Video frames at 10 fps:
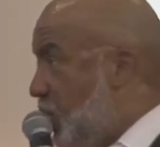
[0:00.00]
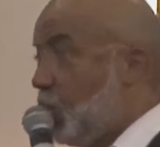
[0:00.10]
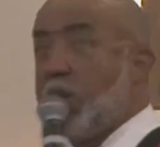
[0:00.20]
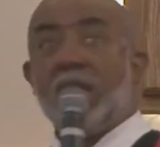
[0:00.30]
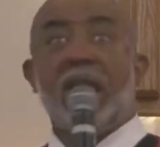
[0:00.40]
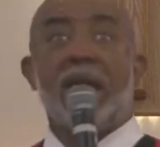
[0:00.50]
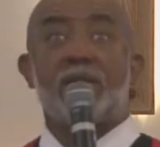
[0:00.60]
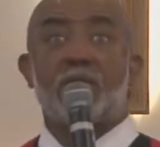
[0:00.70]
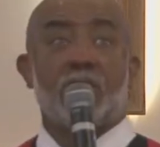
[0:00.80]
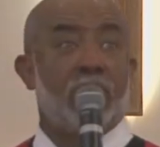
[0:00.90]
where he
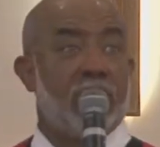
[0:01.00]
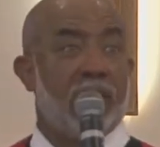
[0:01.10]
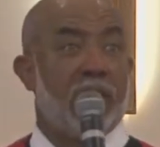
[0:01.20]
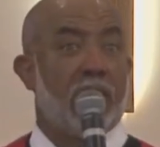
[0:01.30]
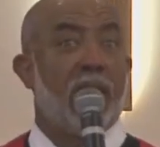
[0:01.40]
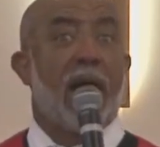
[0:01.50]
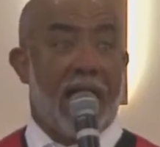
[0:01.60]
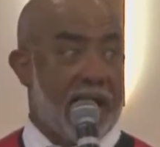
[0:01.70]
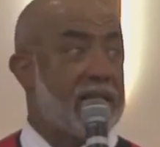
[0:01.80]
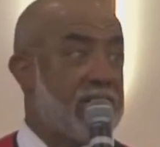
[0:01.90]
has to.
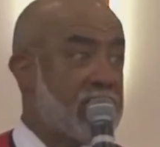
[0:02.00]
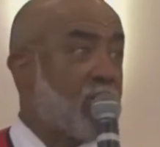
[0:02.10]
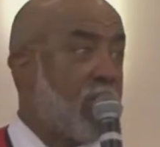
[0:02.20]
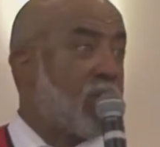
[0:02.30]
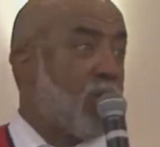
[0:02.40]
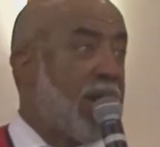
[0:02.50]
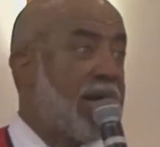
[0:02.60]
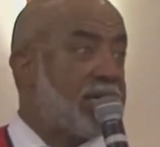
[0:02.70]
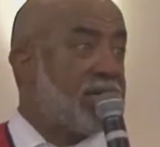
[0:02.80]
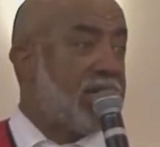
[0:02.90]
I can just walk
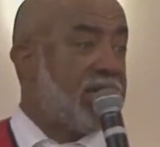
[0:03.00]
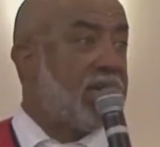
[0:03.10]
wisely.